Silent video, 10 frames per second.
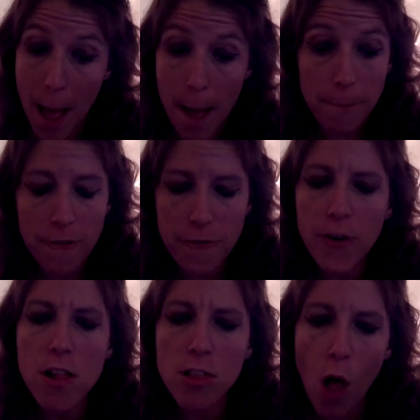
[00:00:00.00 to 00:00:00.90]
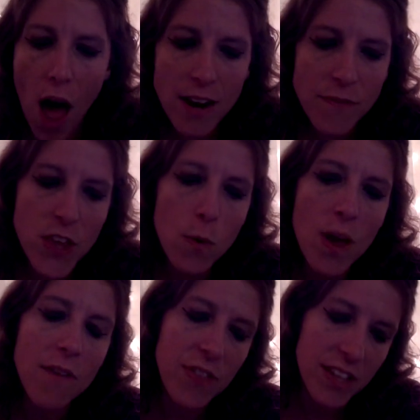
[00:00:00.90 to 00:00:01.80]
But for a lot of you,
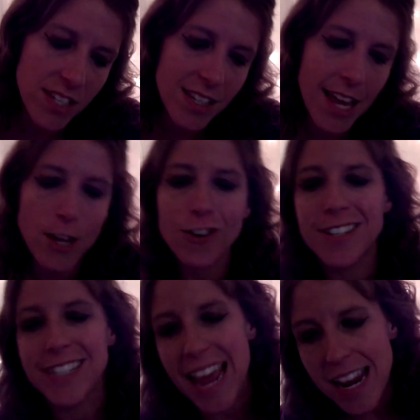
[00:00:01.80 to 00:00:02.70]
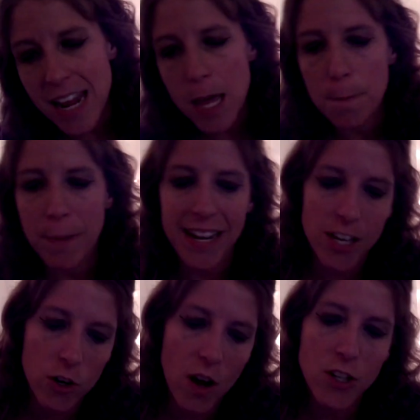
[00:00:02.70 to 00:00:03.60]
if this is like you're dating,
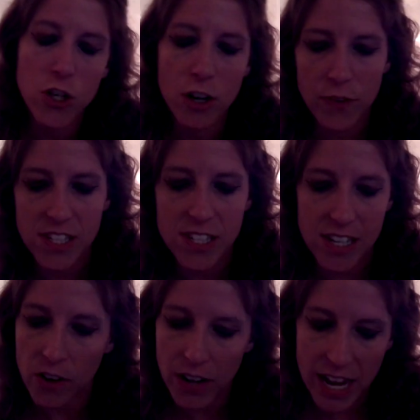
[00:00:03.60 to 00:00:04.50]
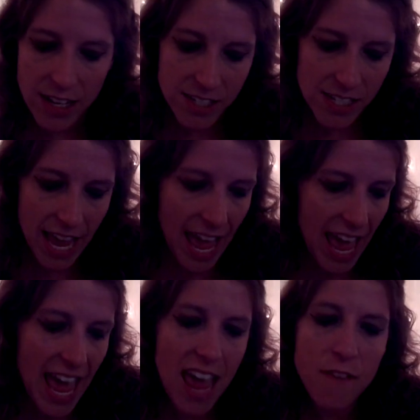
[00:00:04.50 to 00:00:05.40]
but you're not sure if it's serious,
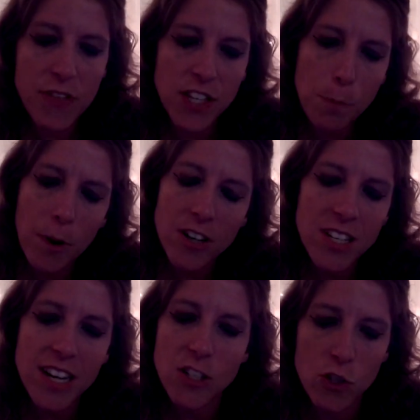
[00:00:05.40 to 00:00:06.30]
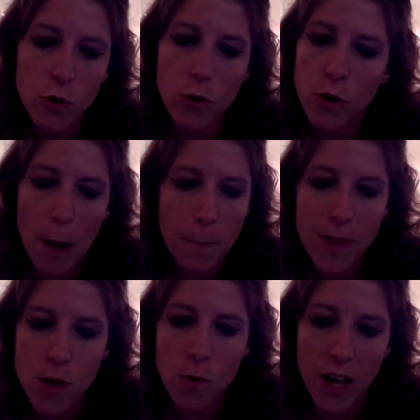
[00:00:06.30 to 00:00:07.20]
if this person has screwed up
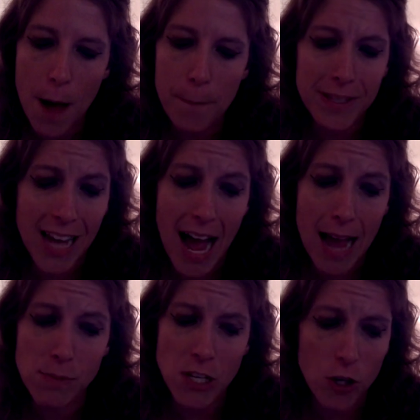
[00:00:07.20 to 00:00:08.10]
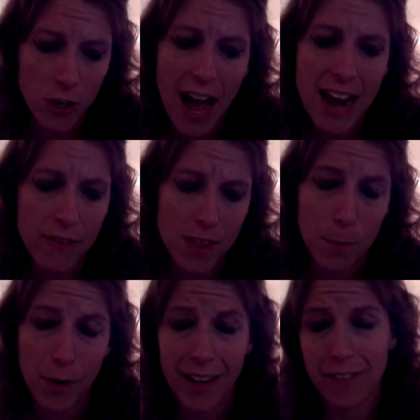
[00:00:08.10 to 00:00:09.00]
with you a couple times and you're kind of at the
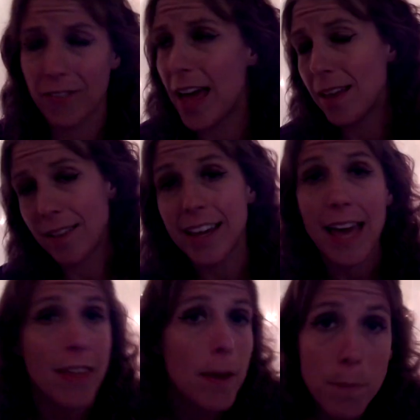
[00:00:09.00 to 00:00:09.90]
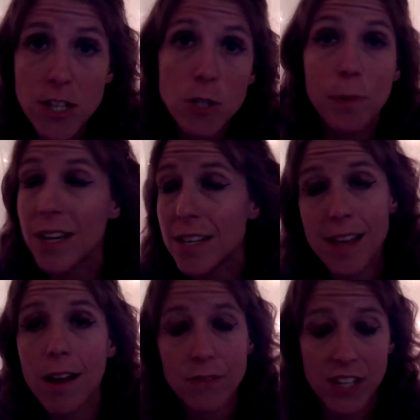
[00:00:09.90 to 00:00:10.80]
brink of like, again, like, bitch, please,
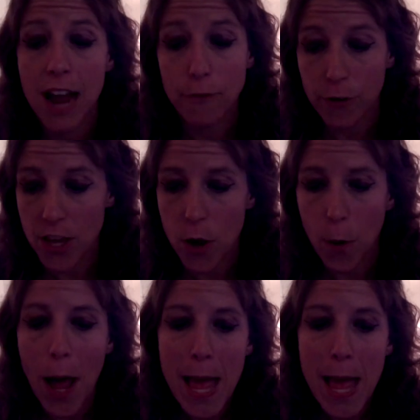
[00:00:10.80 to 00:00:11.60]
I don't have time for you.